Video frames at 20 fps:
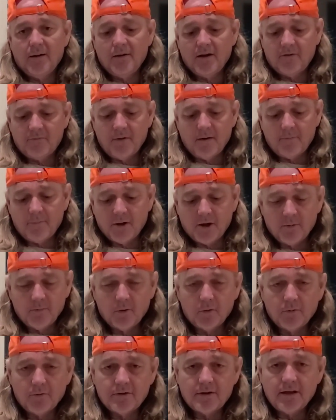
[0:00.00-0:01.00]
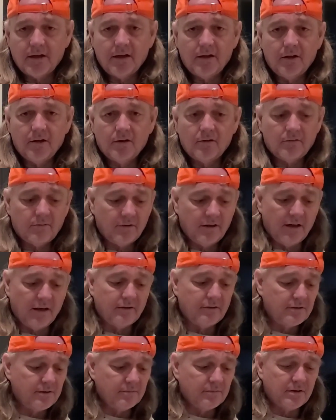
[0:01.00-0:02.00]
I mean, if my pedal board was sitting here, yeah,
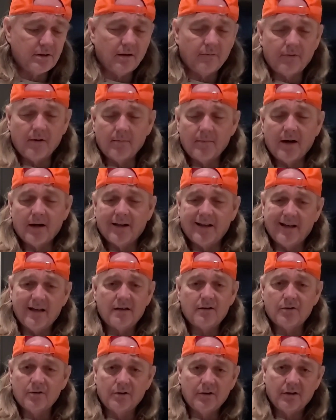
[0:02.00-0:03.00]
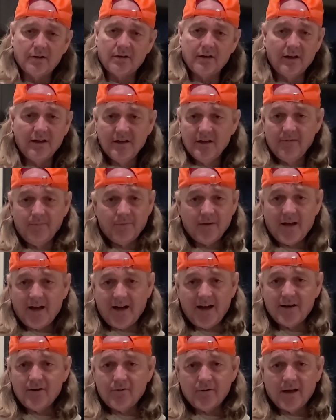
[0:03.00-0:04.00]
there's some stuff I might add to it.
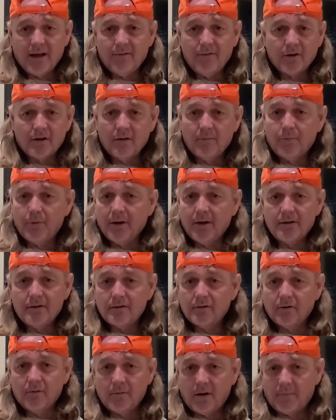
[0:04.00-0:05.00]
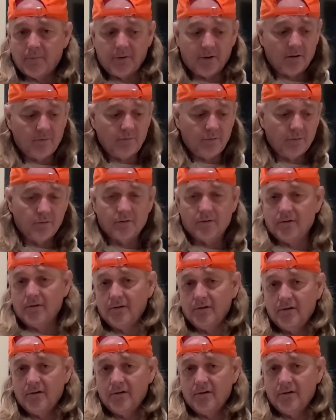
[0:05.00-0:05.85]
I don't have a compressor on my pedal board.